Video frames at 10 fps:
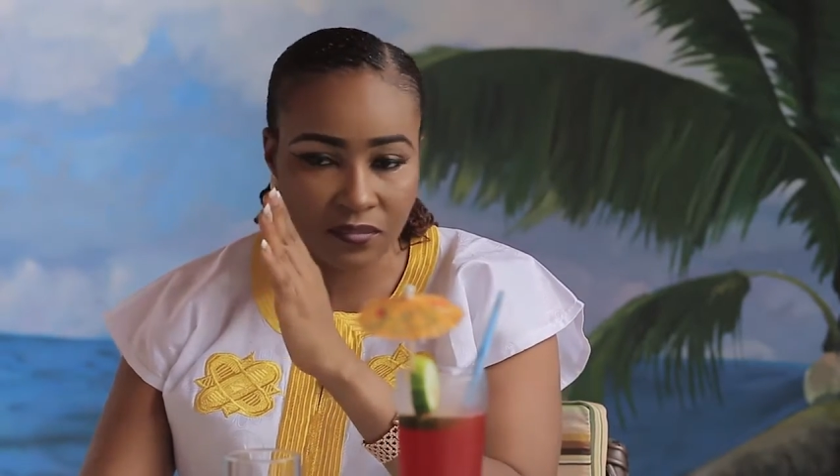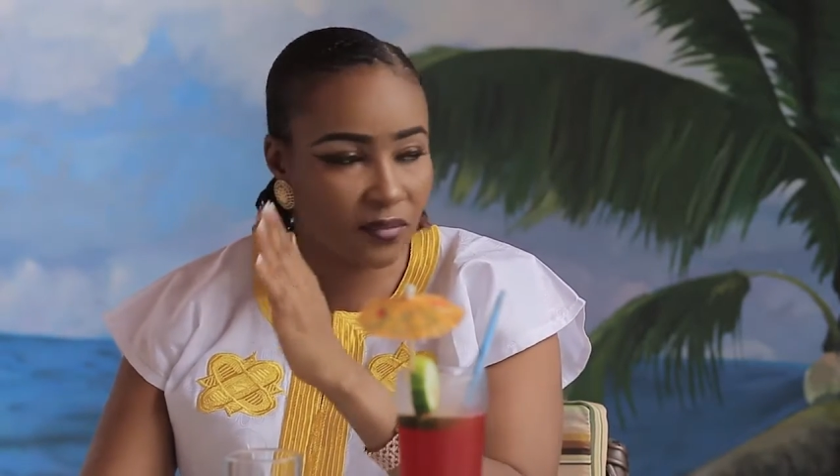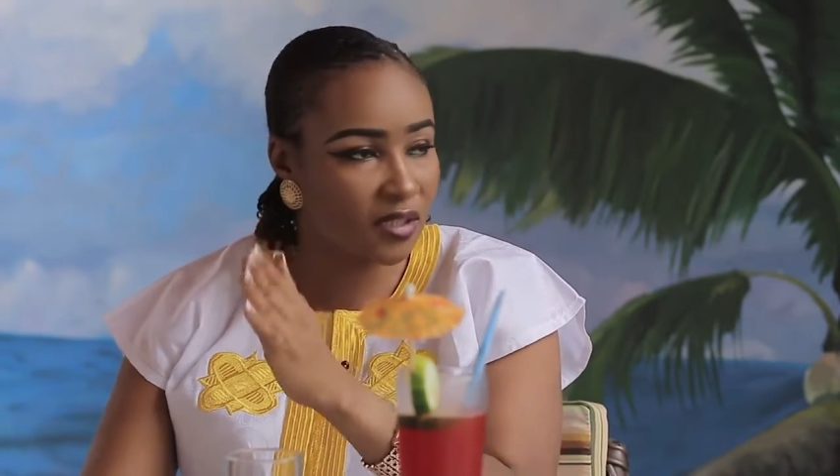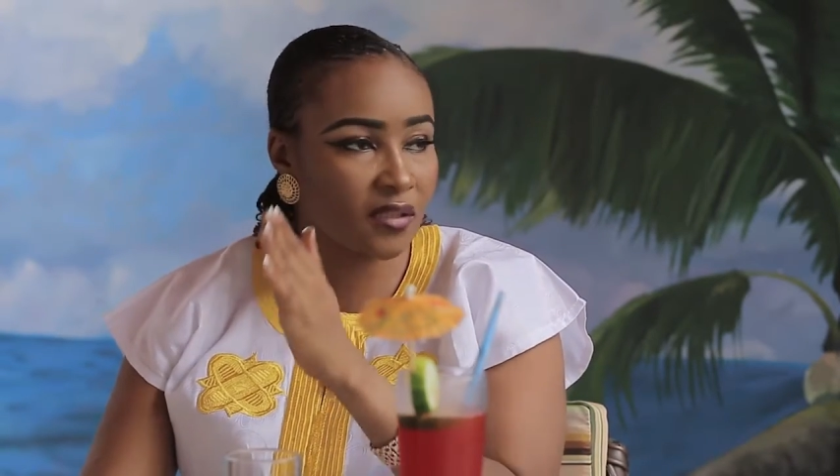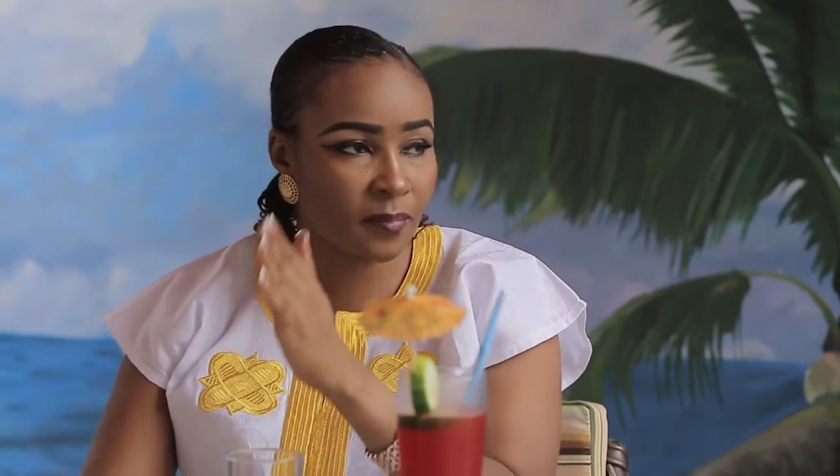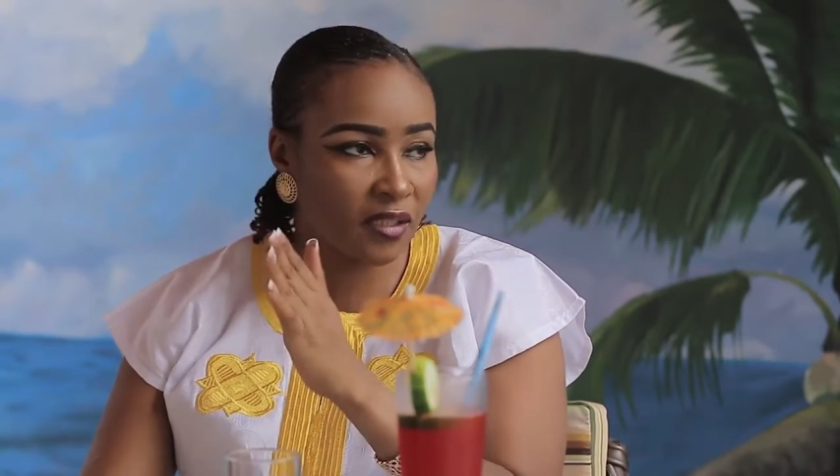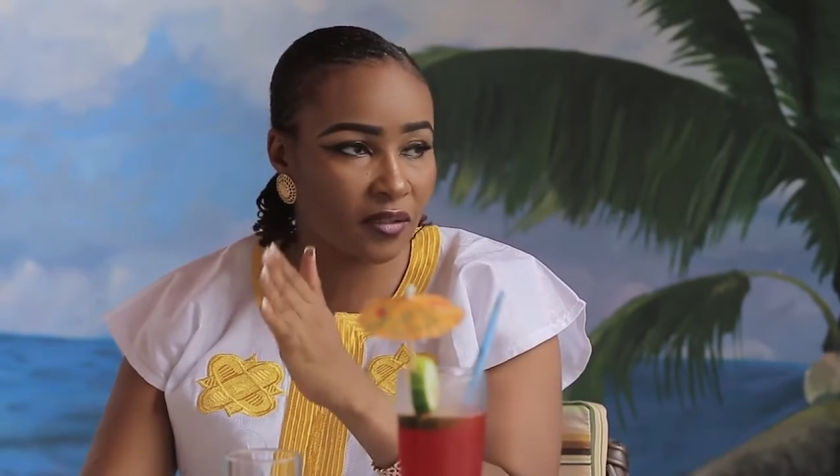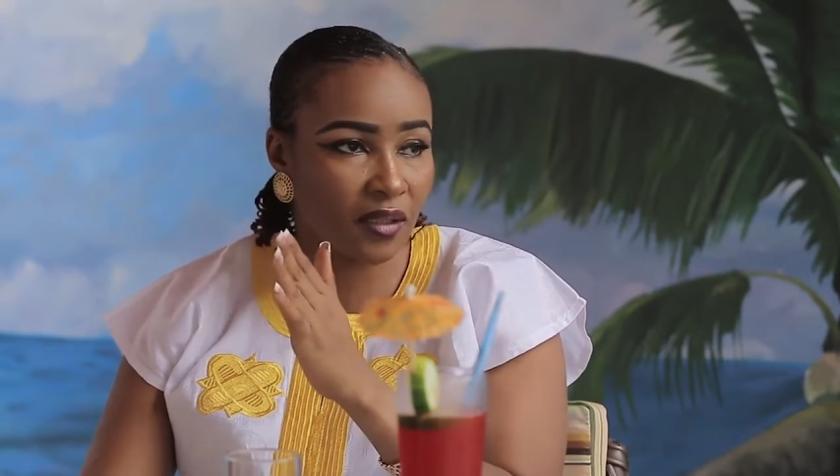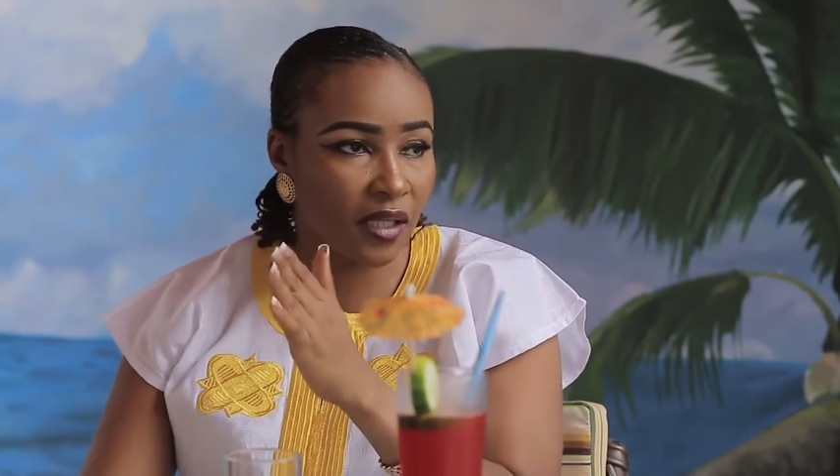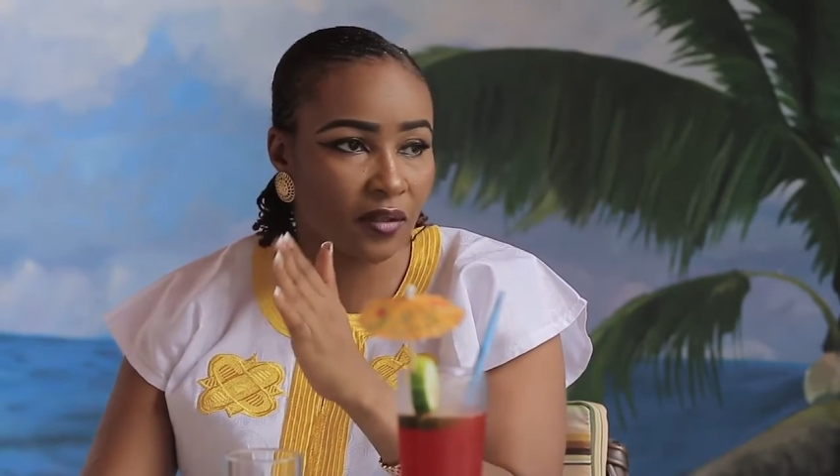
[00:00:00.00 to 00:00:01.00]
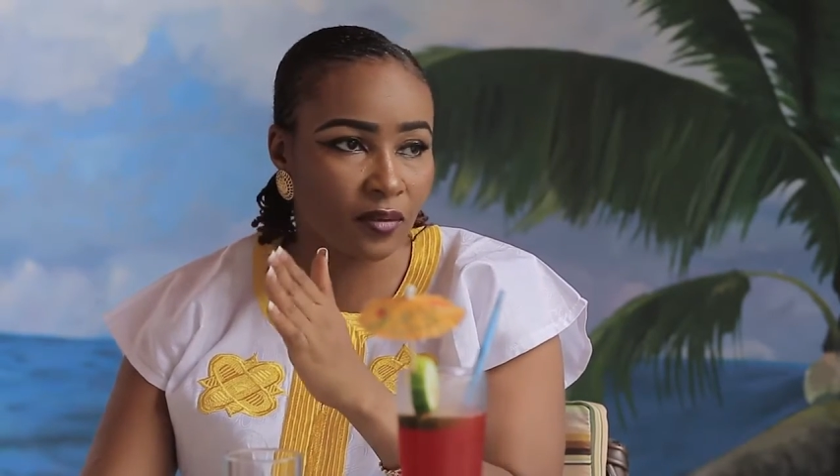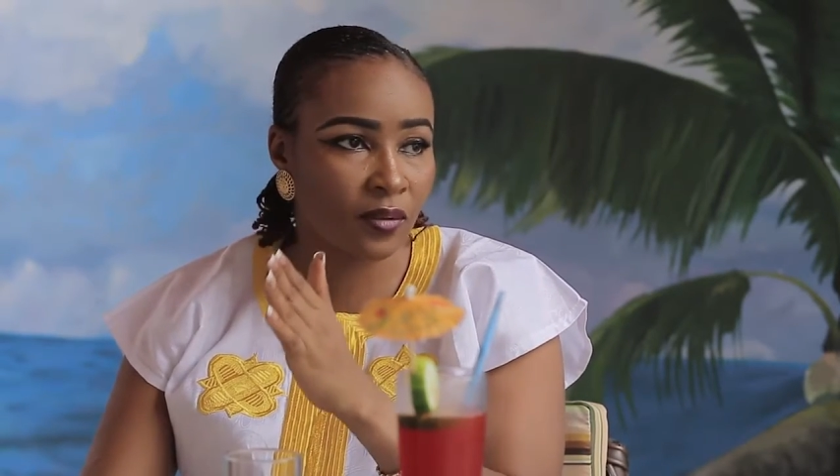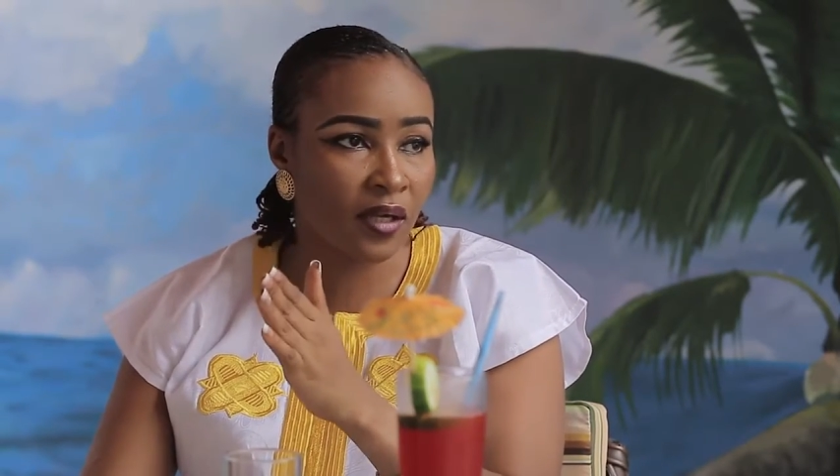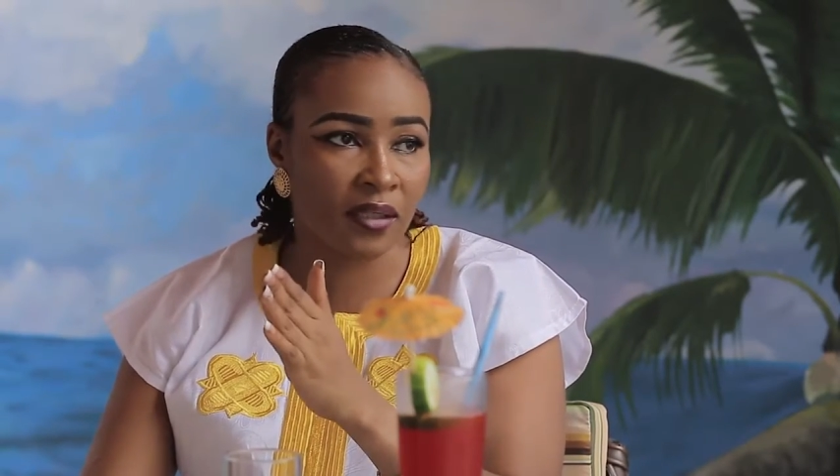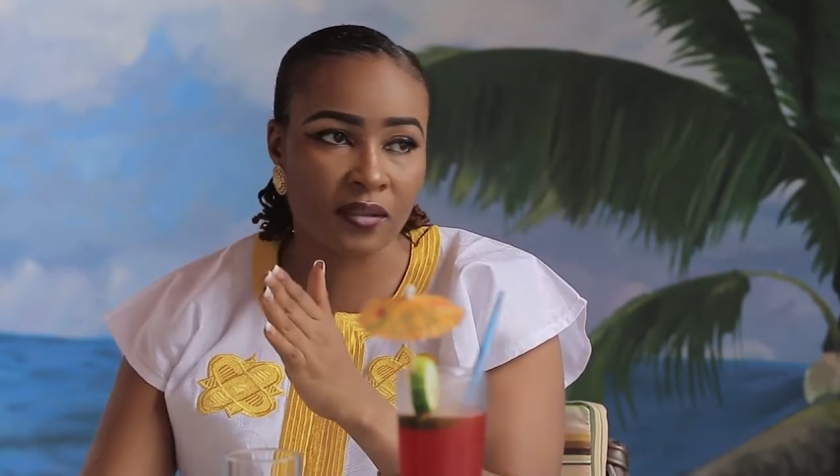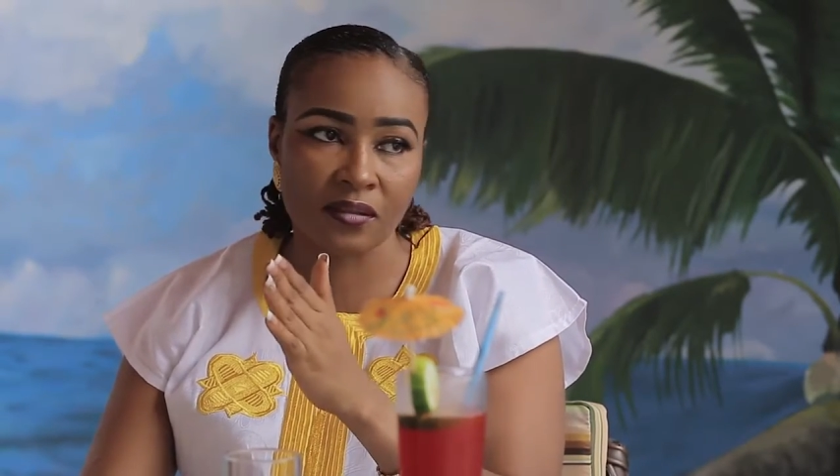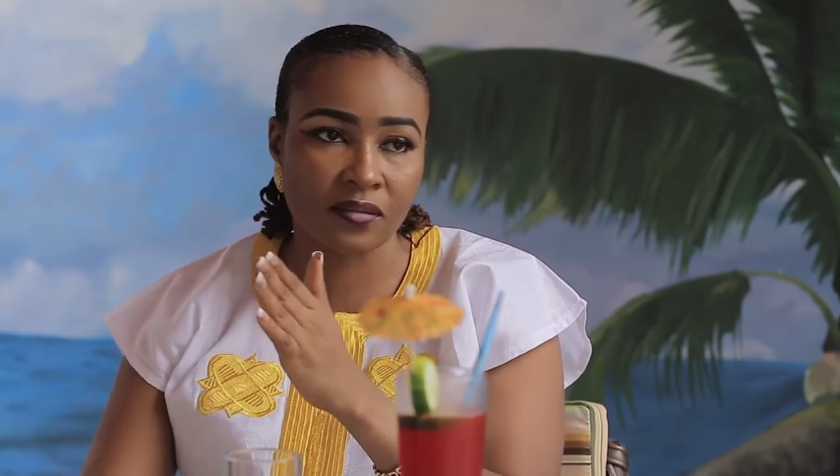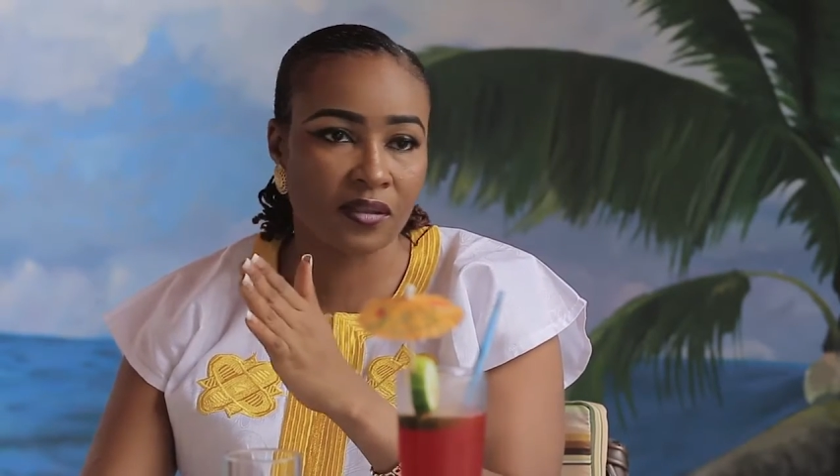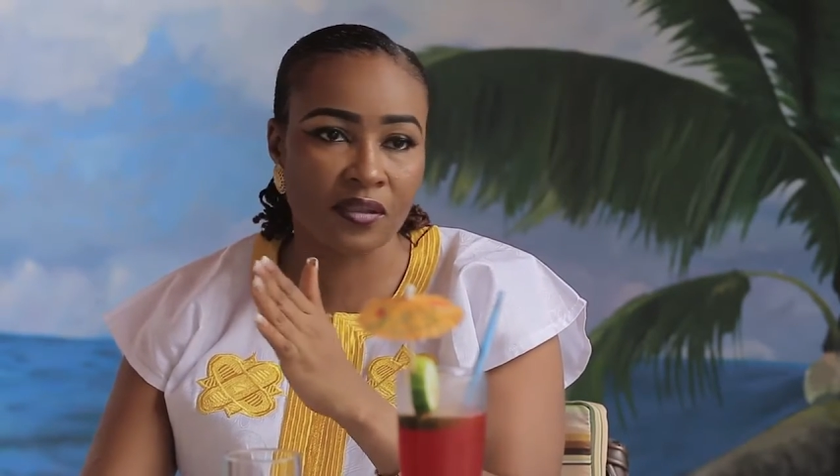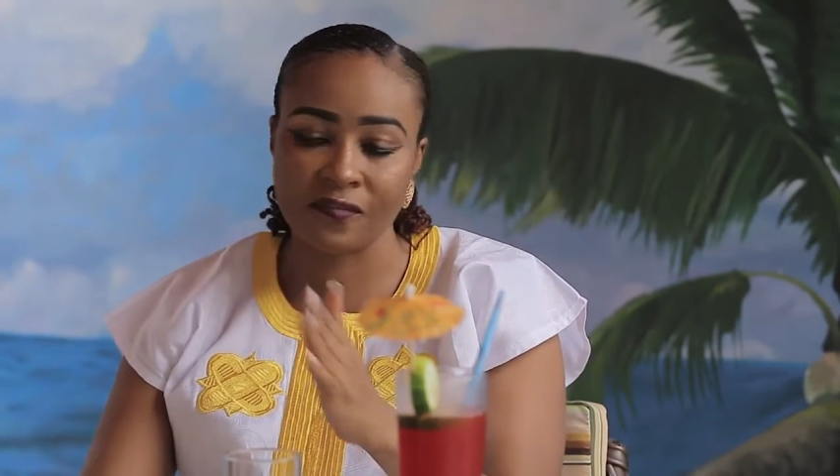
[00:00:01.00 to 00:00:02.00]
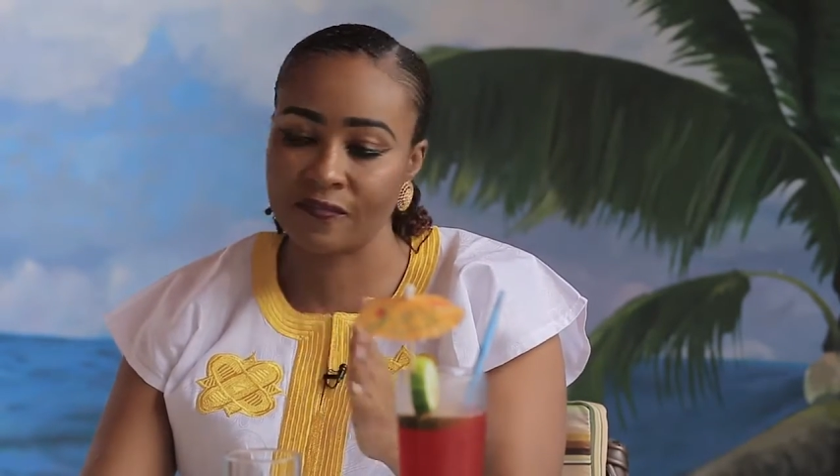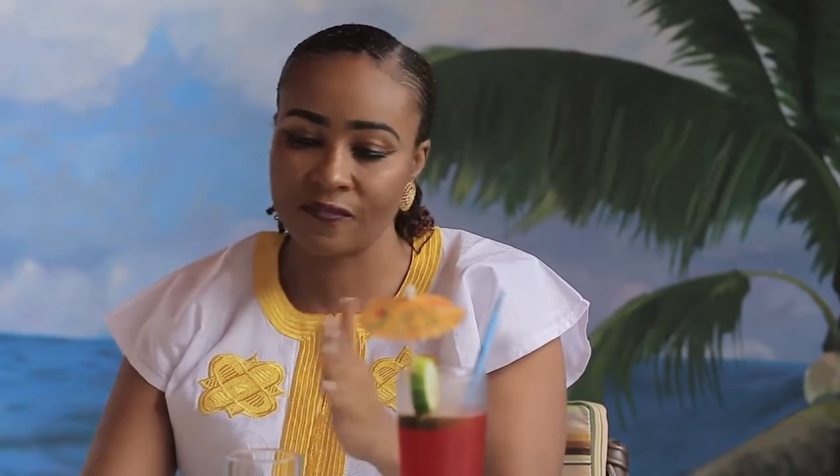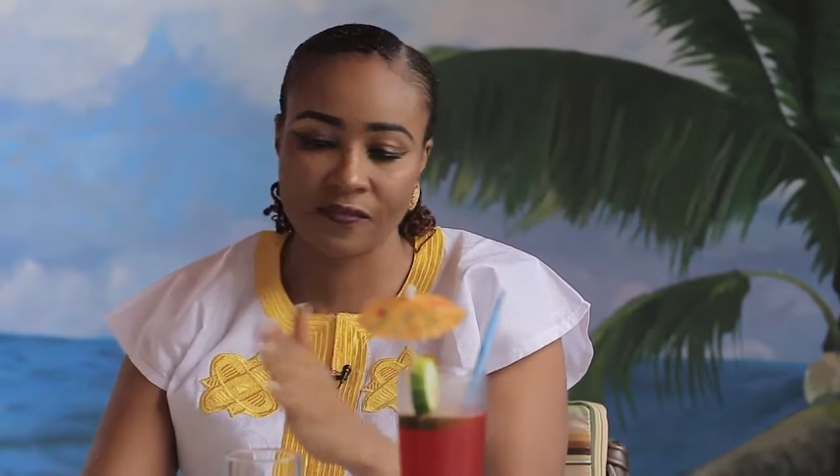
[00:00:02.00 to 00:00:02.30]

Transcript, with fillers: this particular goal and mm -hmm. if